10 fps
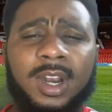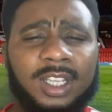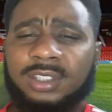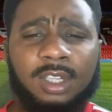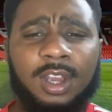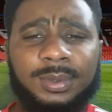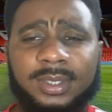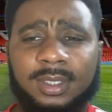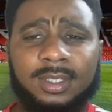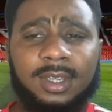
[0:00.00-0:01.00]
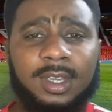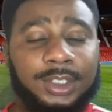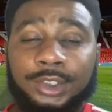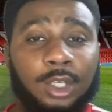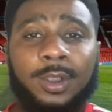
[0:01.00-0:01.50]
us to lose
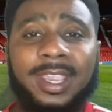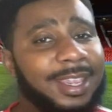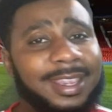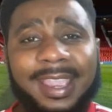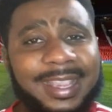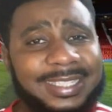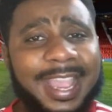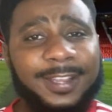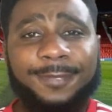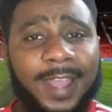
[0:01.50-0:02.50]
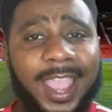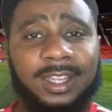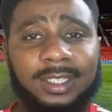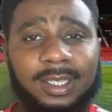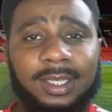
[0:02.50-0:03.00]
so he can get his ass
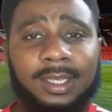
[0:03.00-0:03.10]
fired.